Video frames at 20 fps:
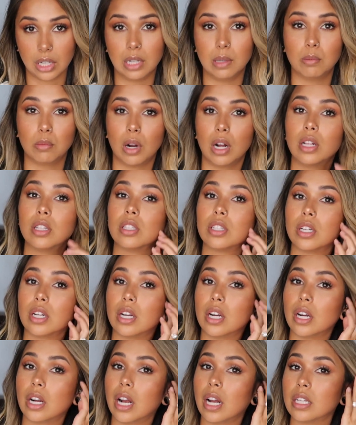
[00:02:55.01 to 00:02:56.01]
and
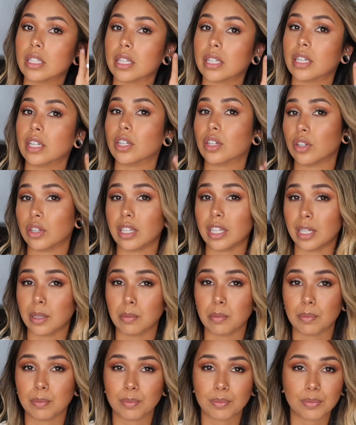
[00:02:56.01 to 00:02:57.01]
bronzer as like a
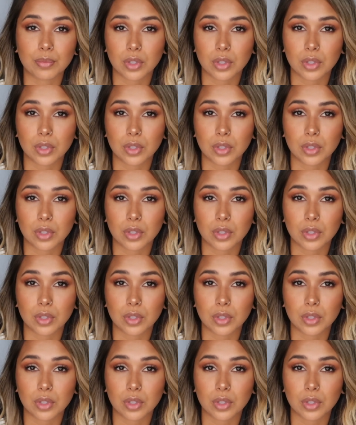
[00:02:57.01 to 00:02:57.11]
cream